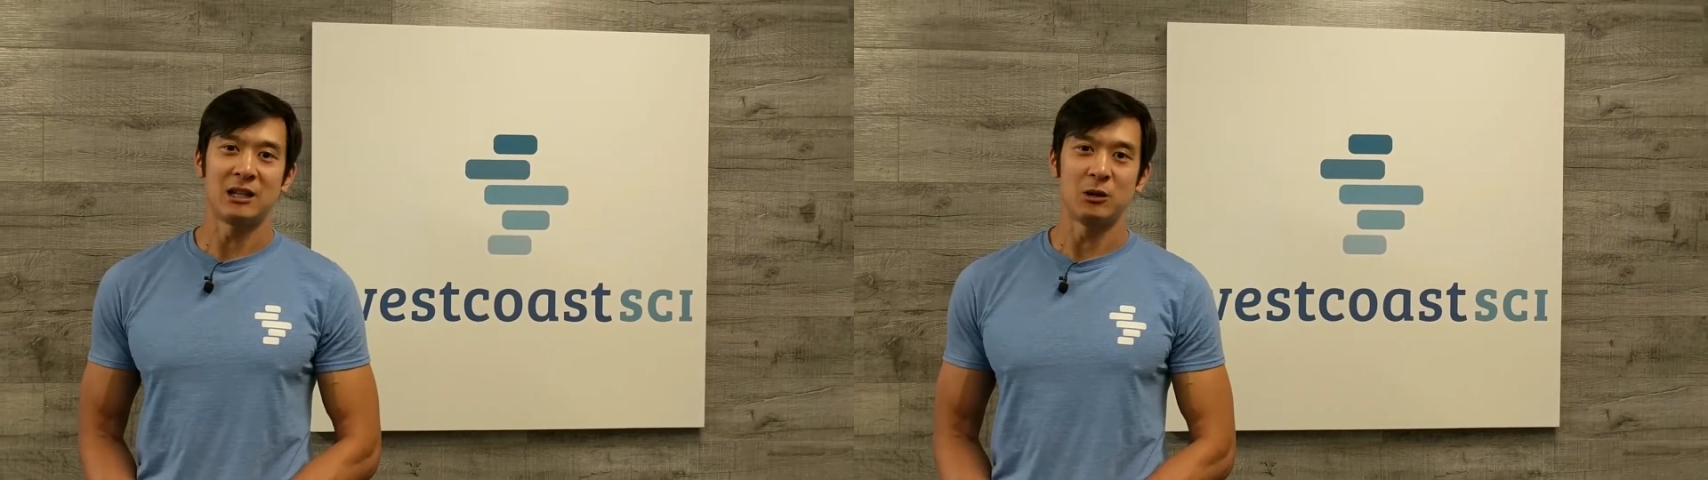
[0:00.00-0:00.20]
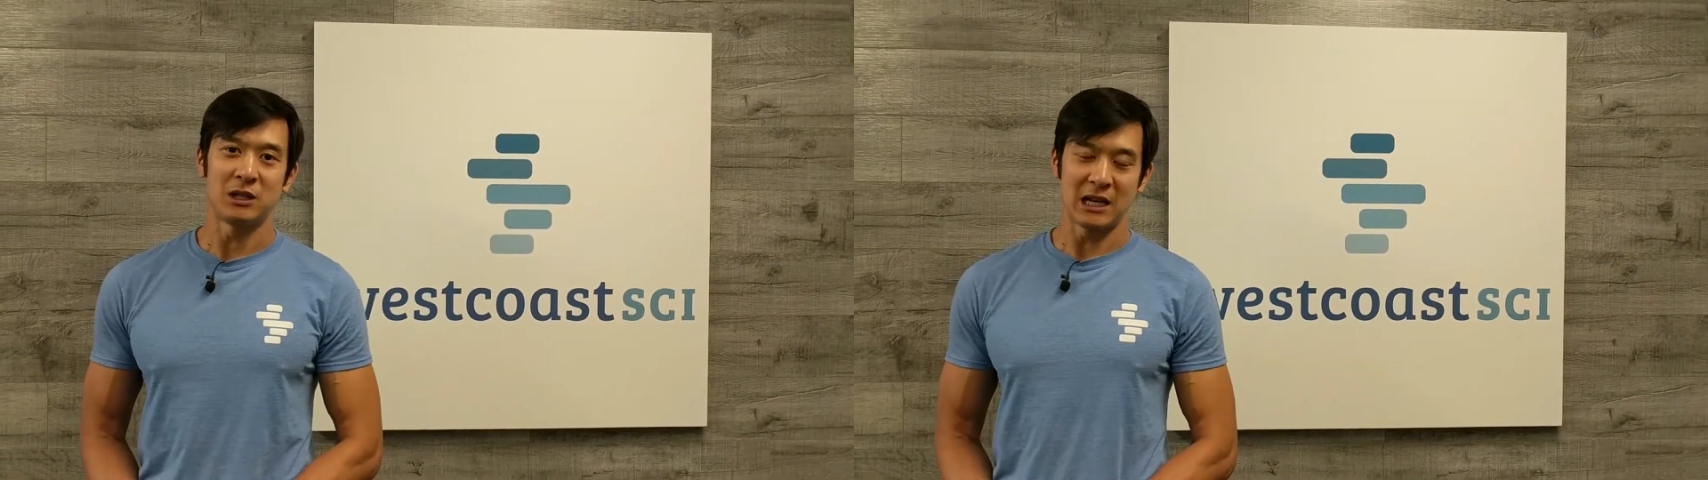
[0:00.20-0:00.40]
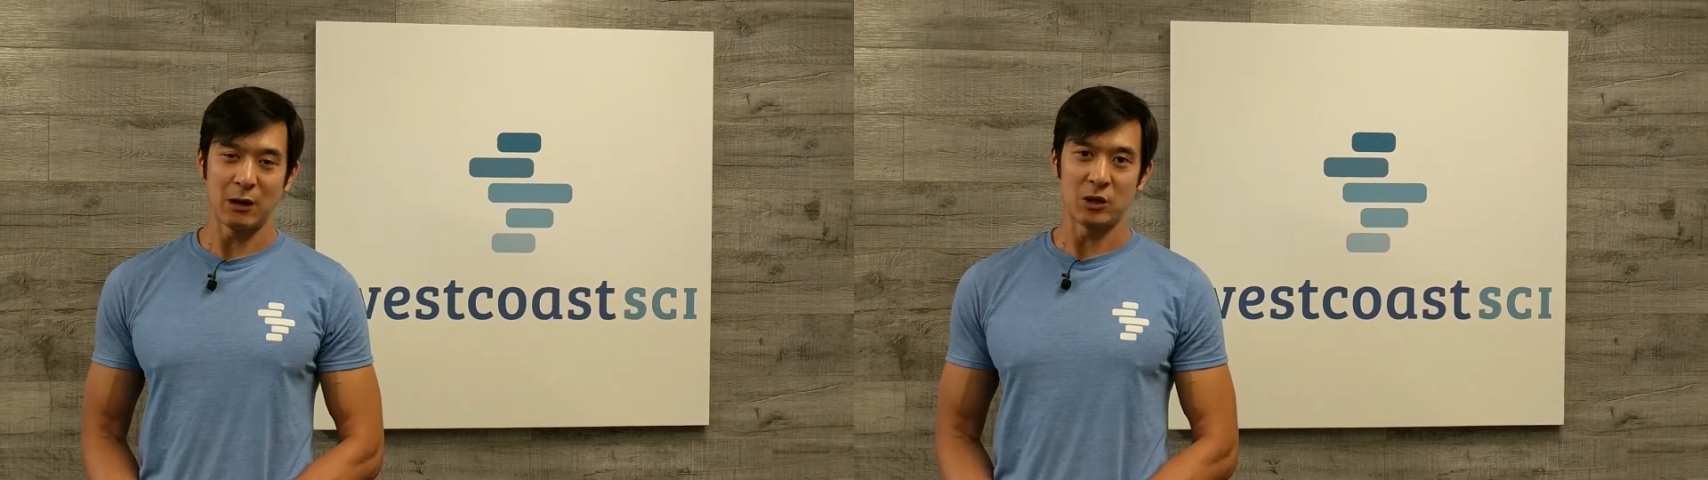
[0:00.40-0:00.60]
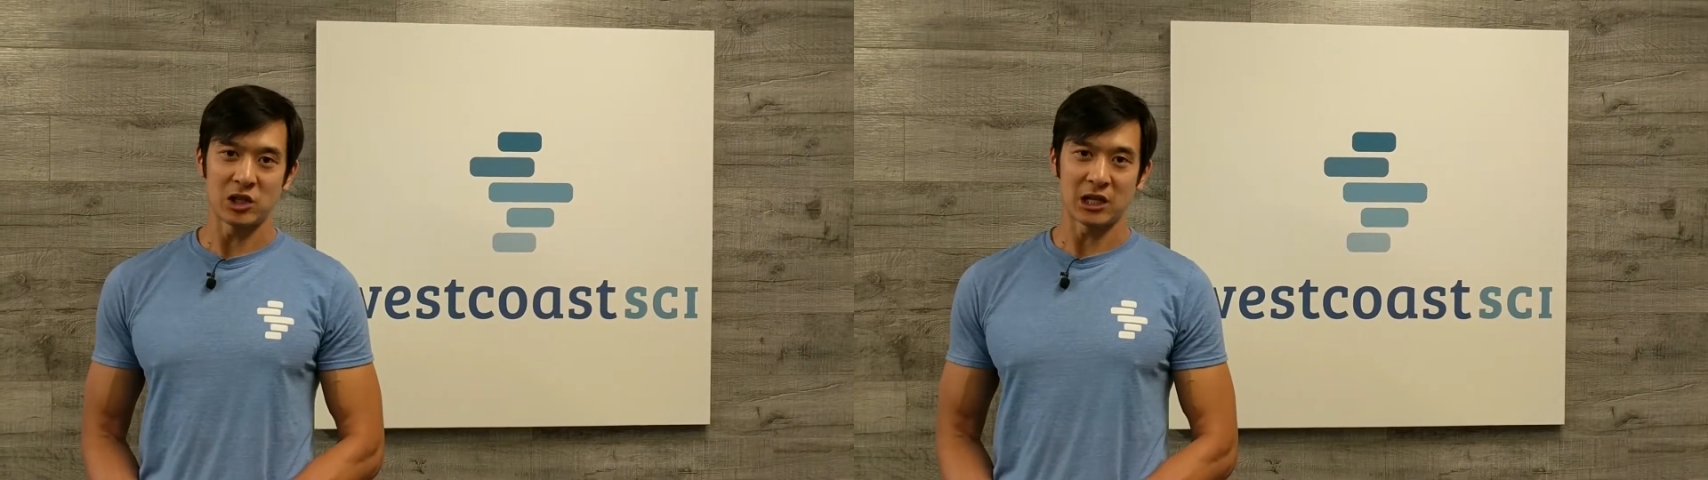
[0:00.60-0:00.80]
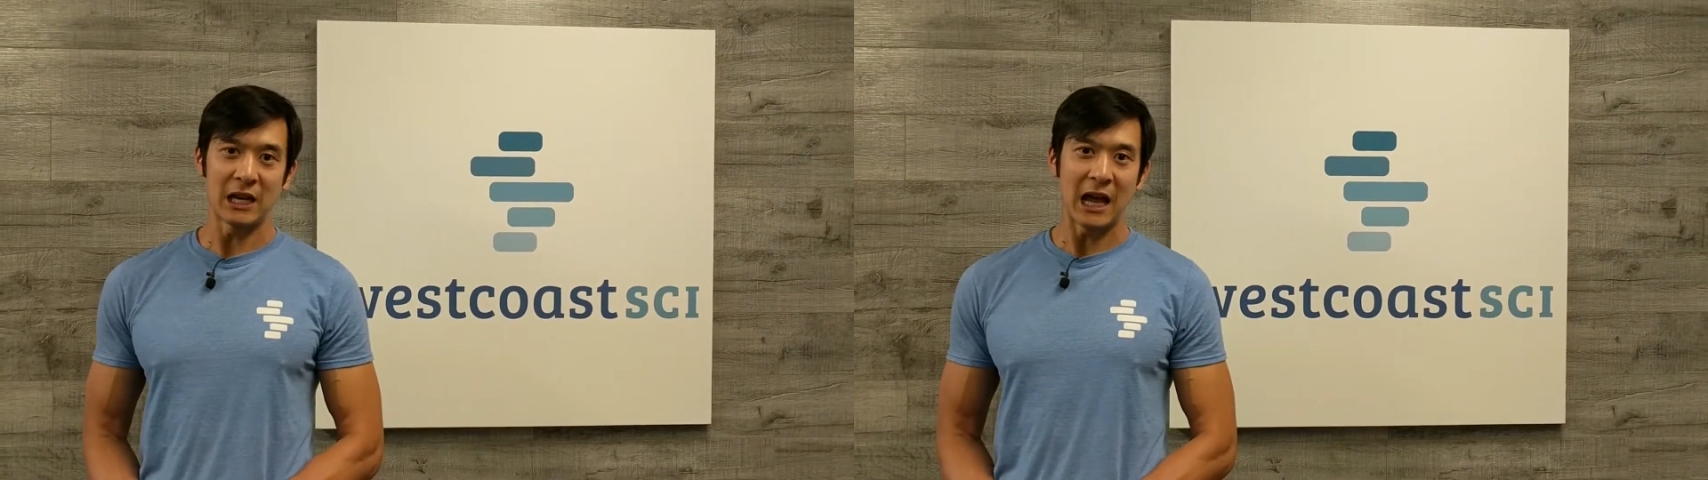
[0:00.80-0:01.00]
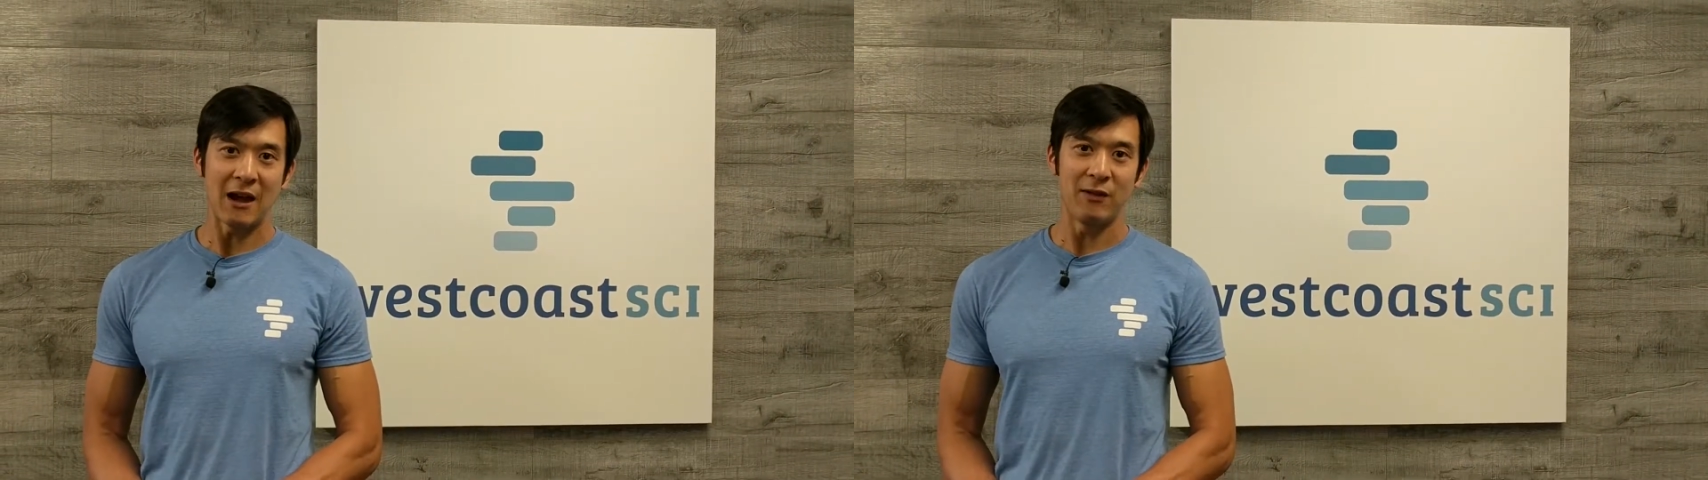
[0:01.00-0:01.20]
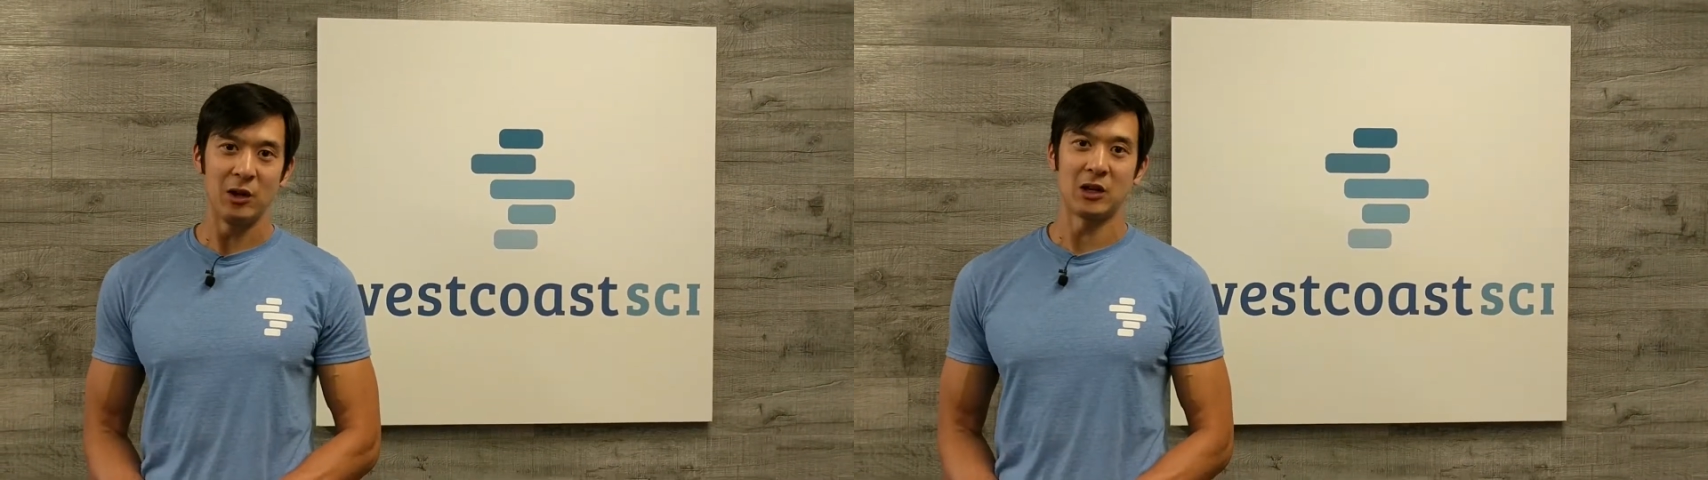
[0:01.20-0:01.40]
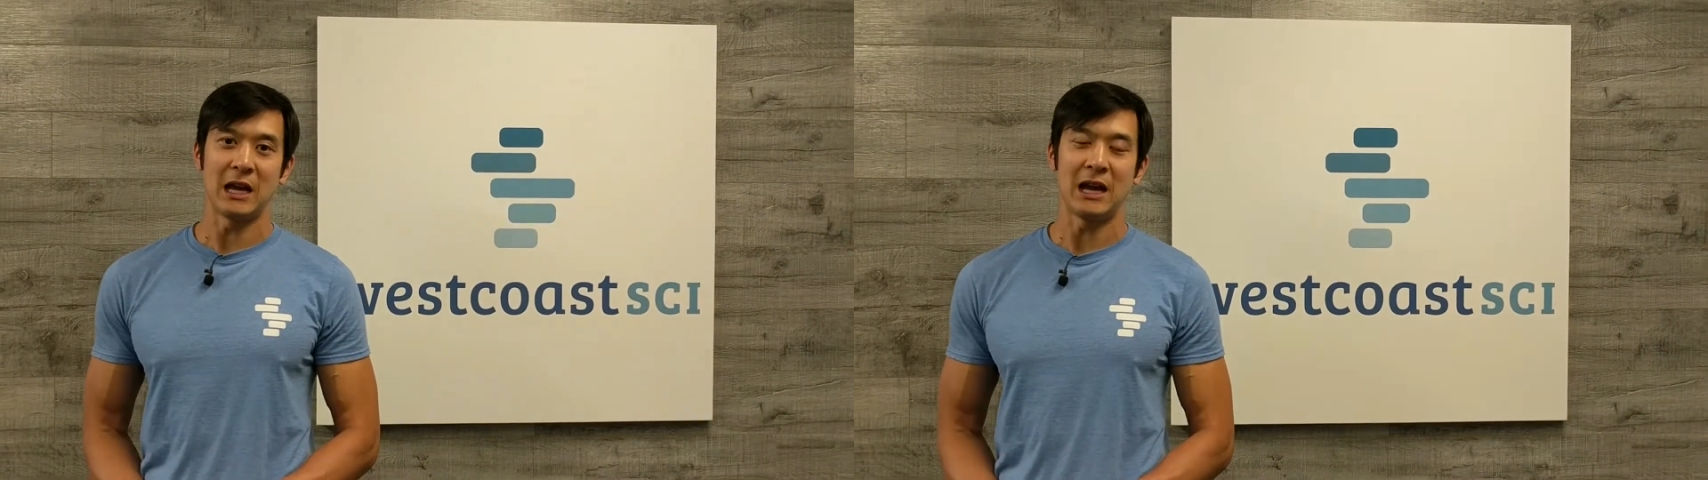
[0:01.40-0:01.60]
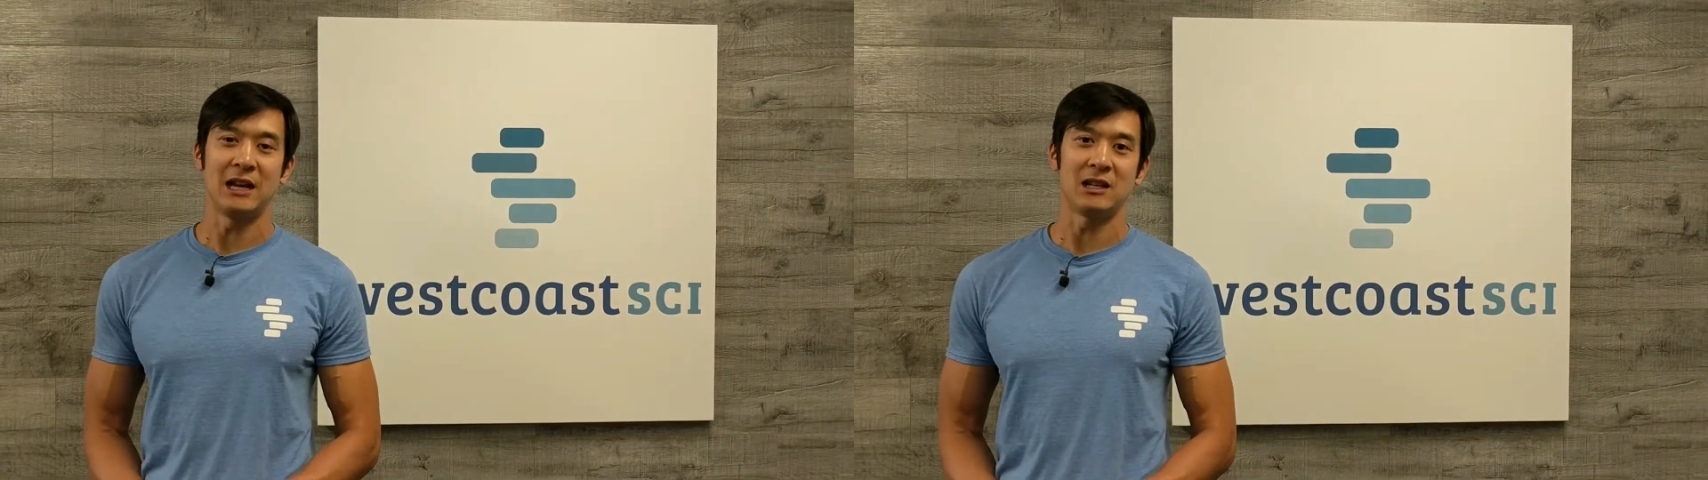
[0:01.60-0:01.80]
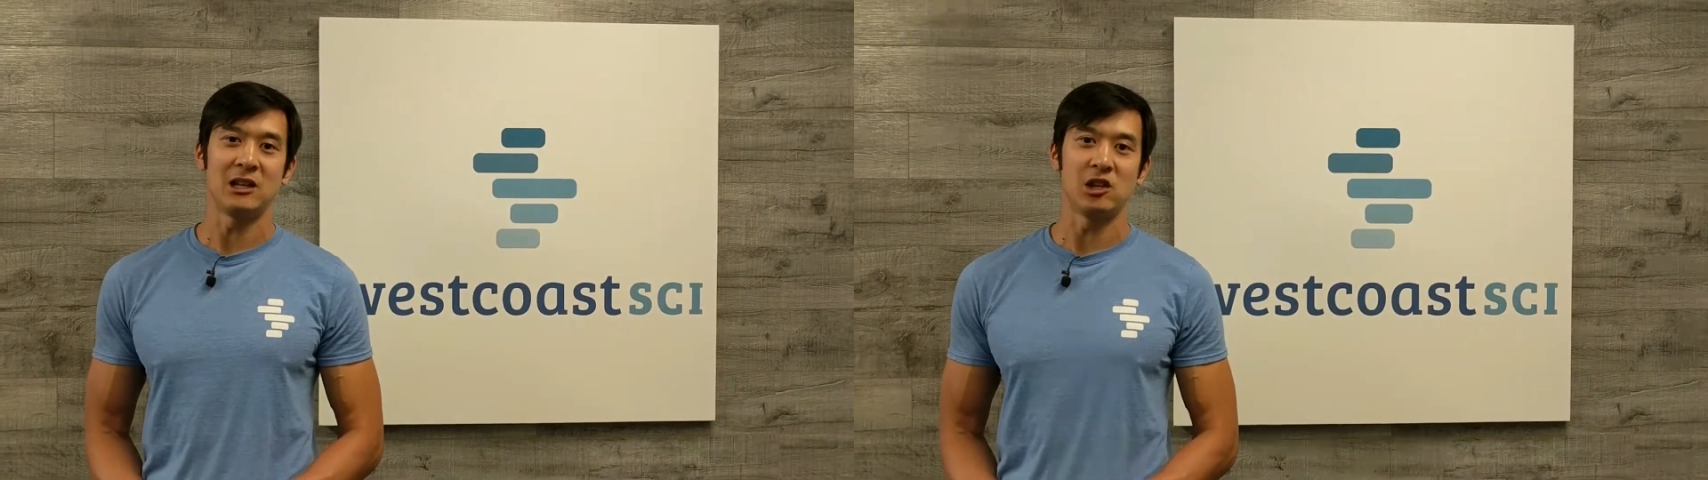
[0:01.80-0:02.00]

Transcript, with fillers: So today we're just gonna have a look at